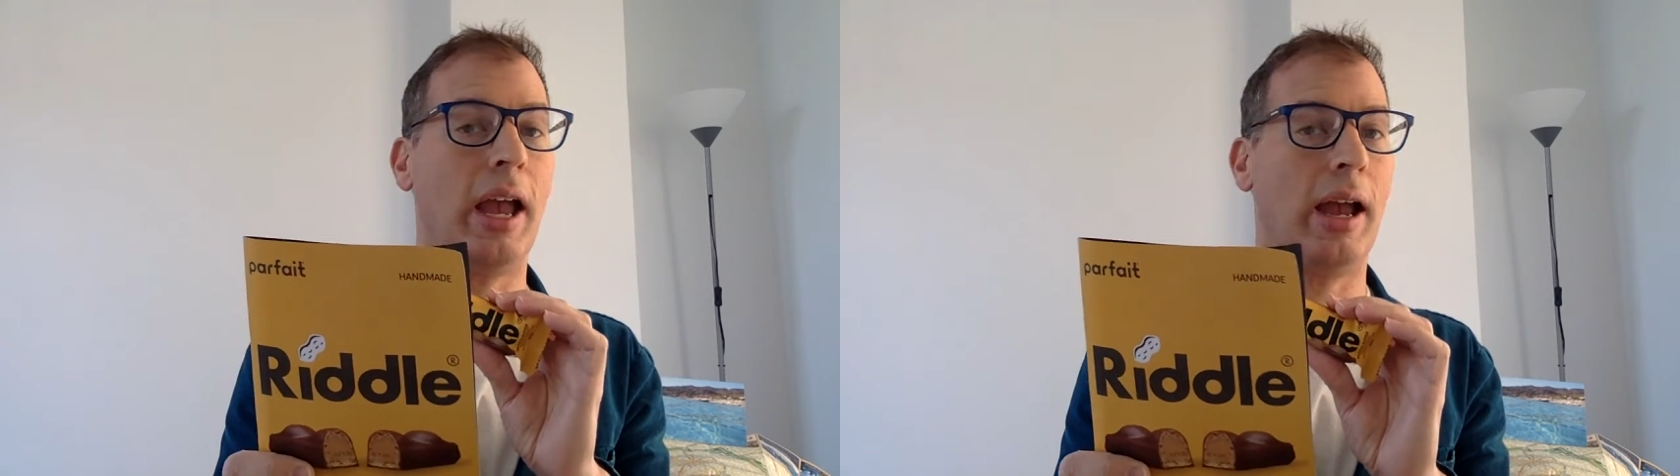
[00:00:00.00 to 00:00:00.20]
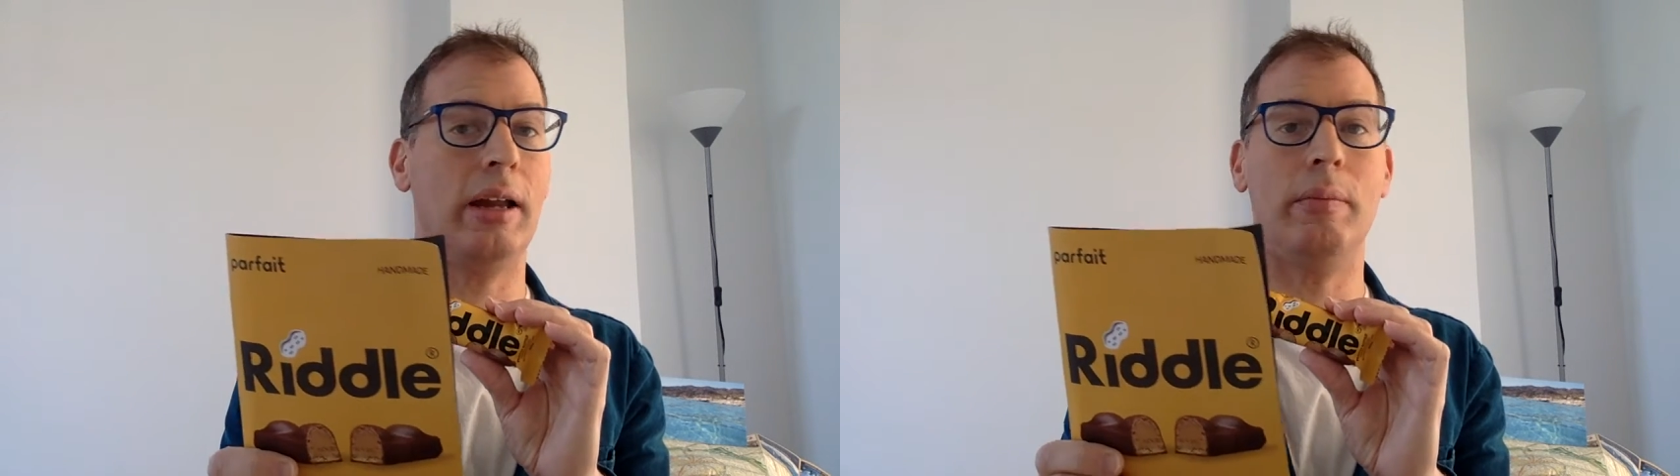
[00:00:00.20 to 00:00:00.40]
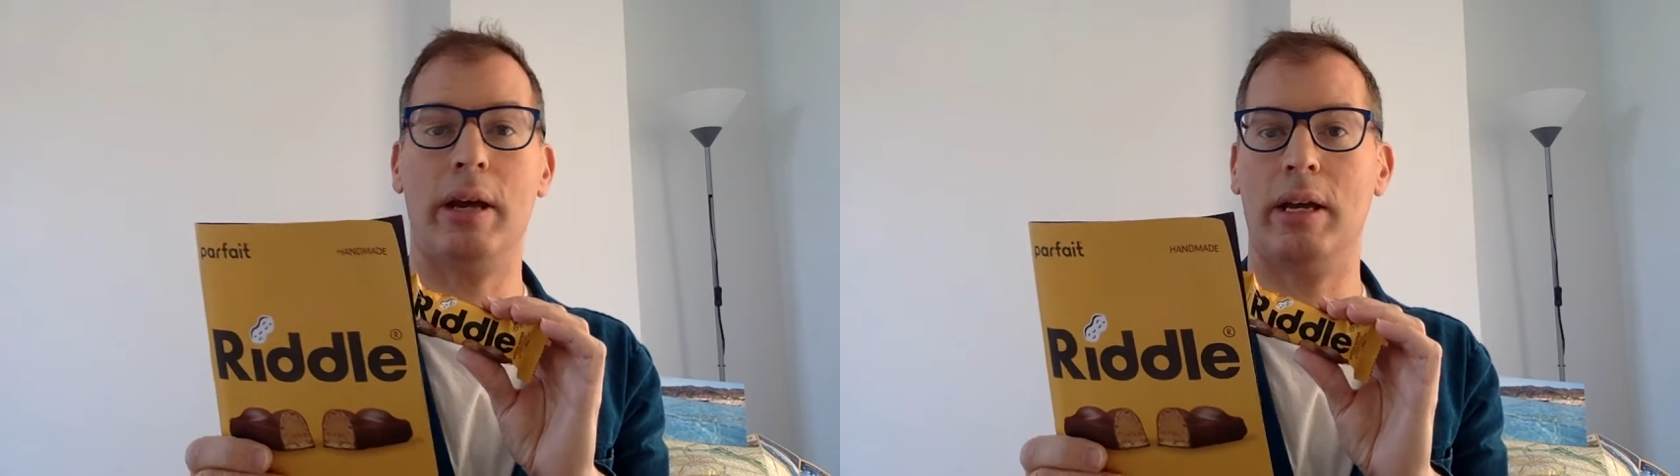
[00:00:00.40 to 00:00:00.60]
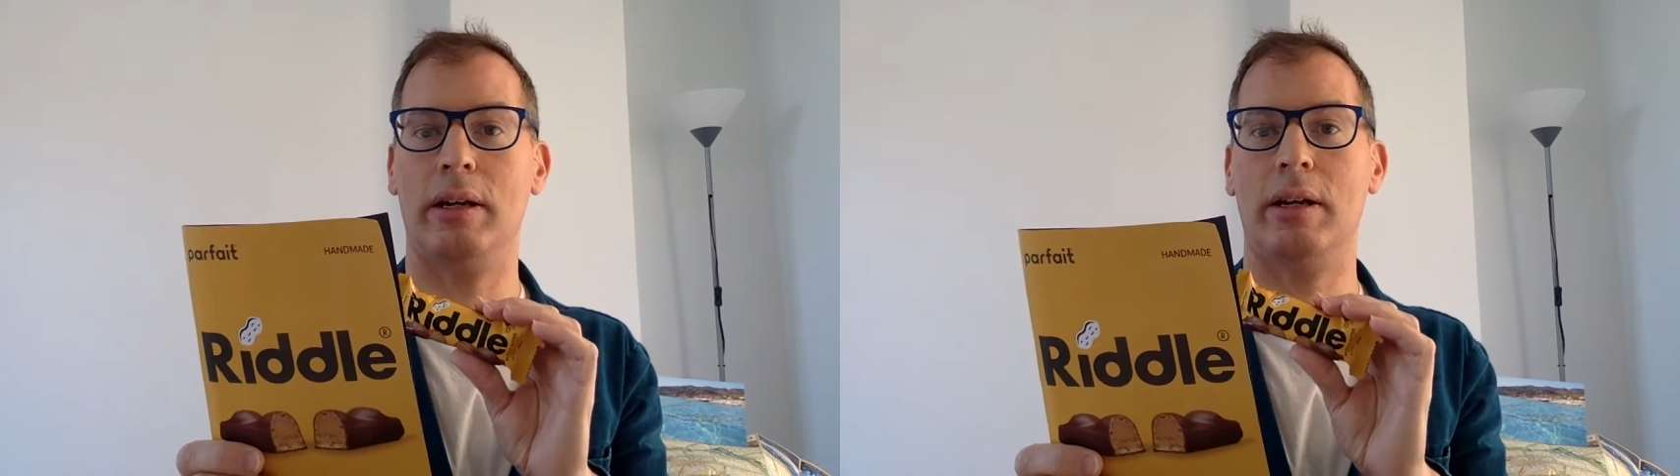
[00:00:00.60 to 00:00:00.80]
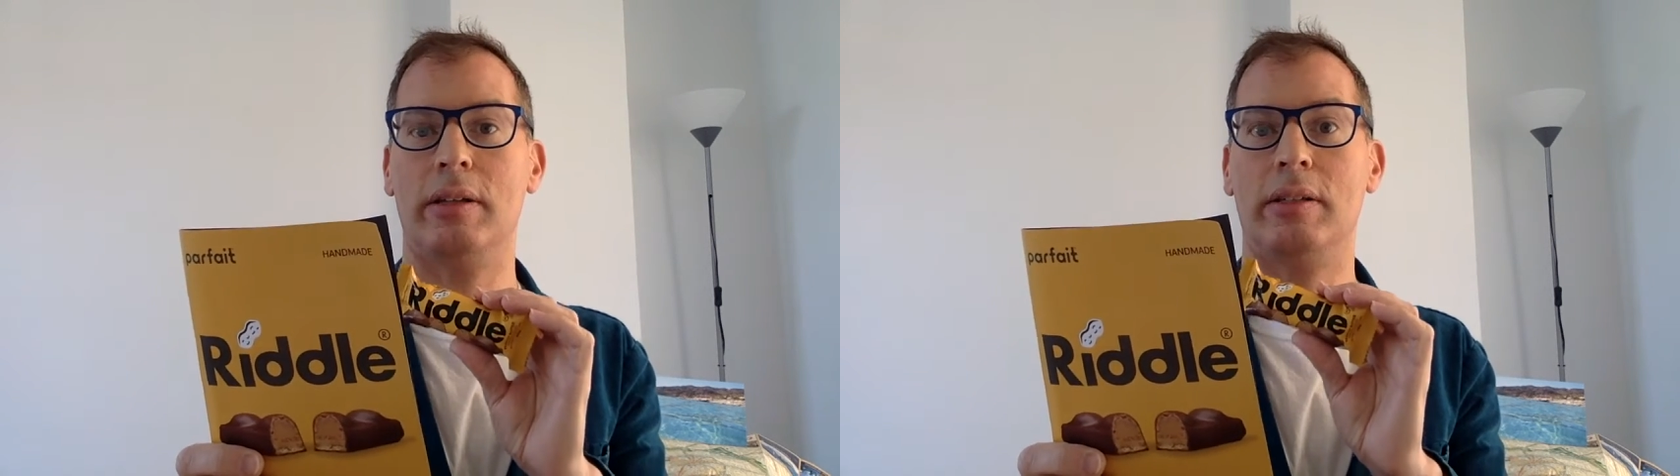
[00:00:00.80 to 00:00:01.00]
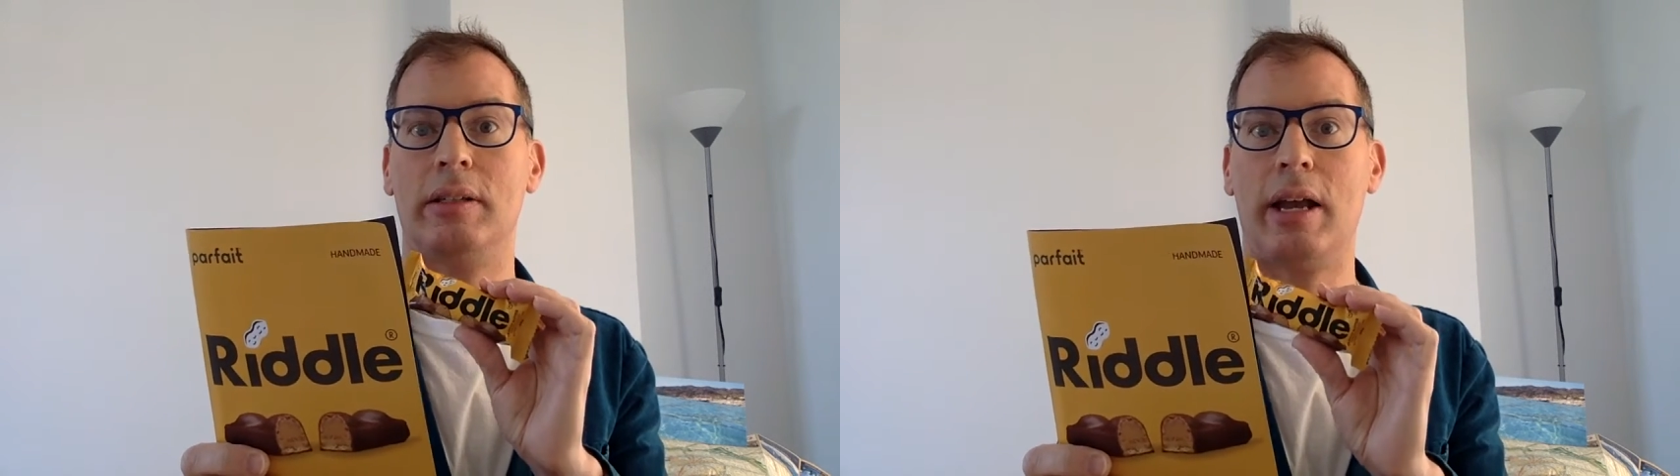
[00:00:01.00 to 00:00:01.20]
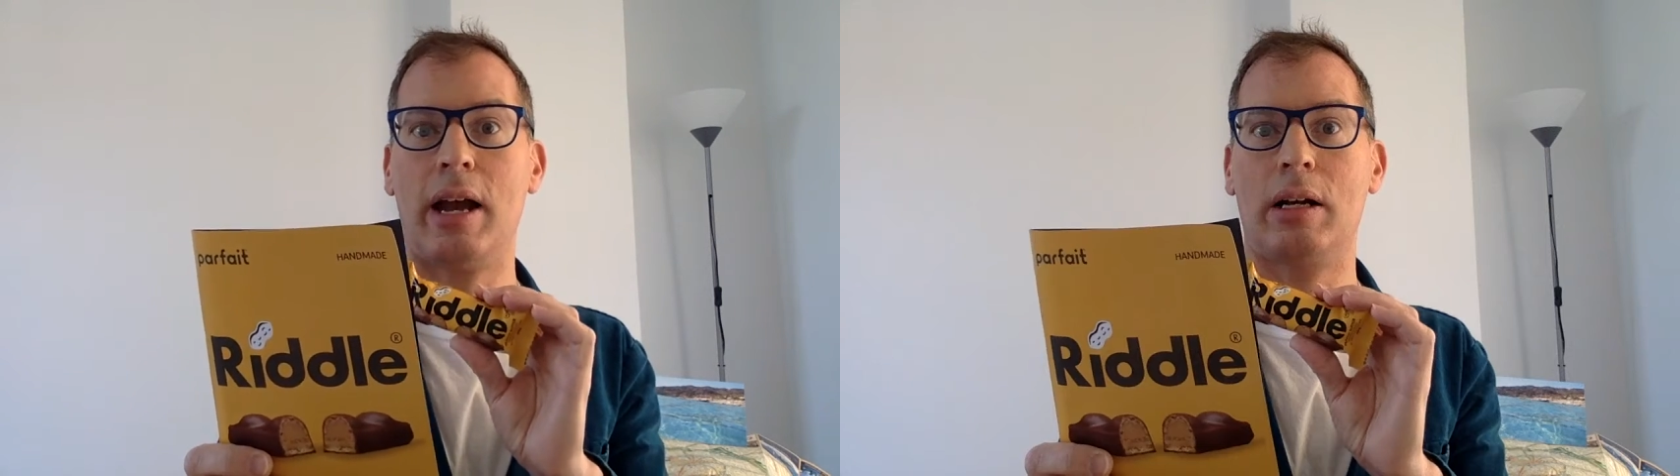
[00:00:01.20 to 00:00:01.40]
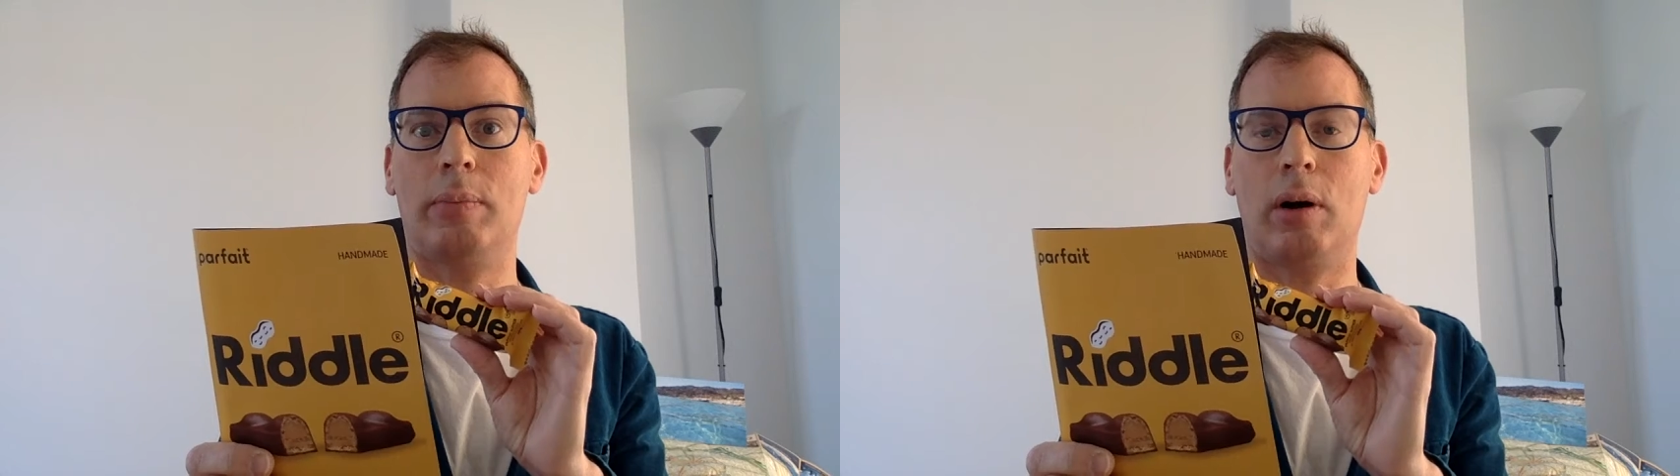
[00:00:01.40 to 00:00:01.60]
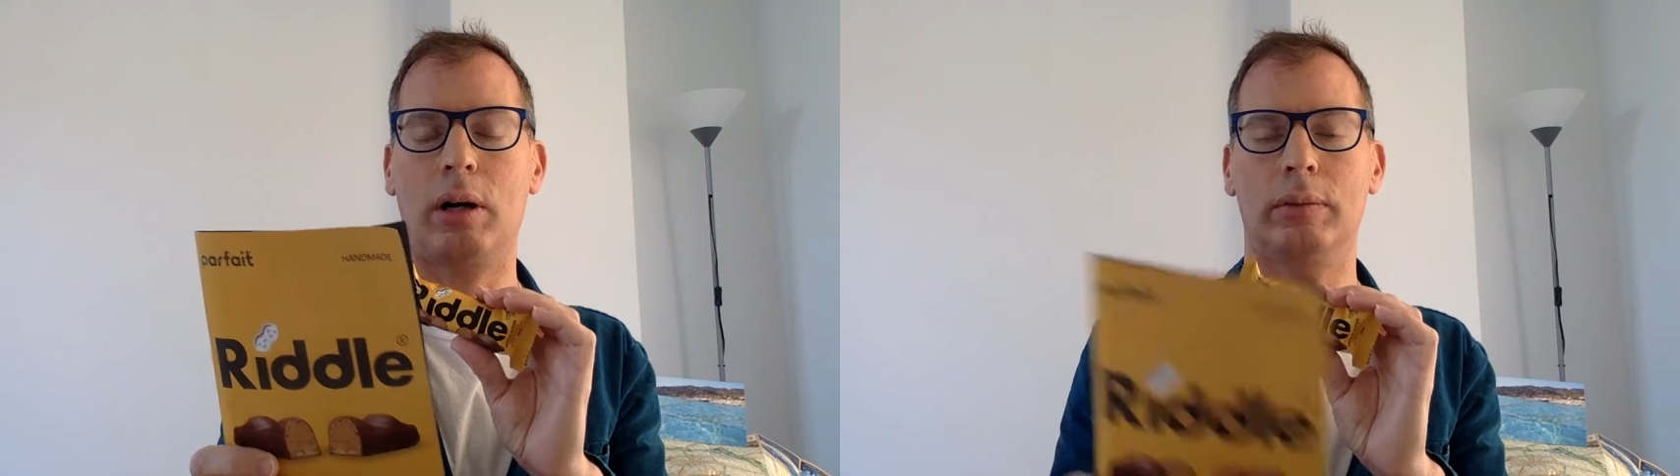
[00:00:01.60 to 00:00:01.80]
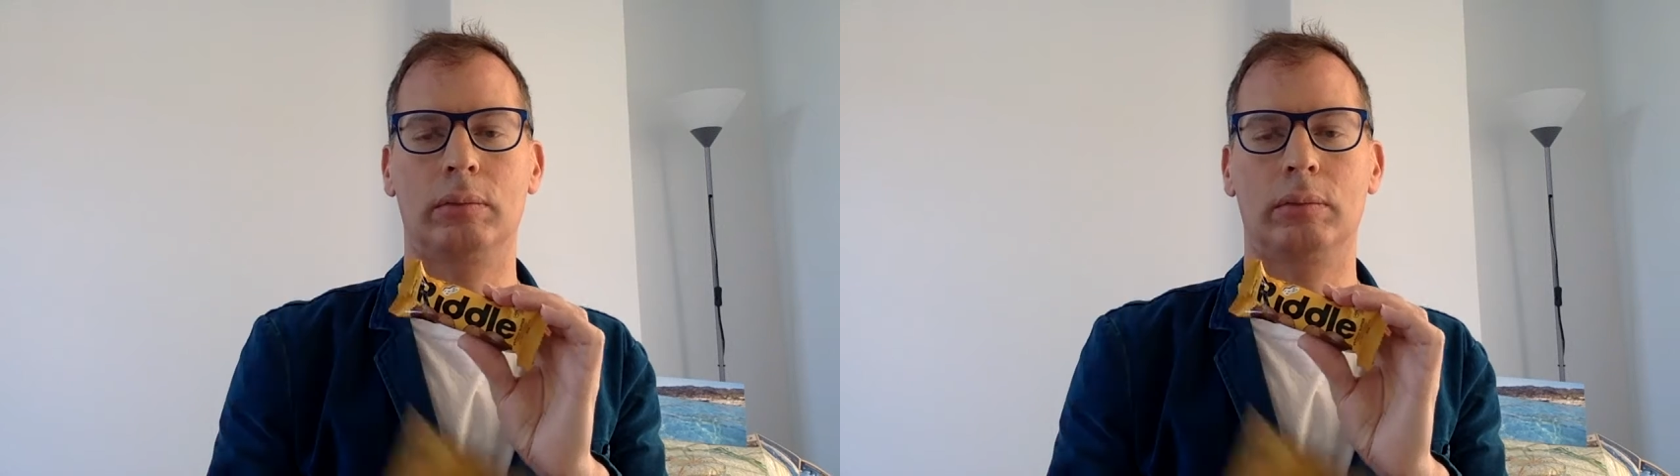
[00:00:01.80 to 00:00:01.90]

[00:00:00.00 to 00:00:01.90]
handmade snack bar.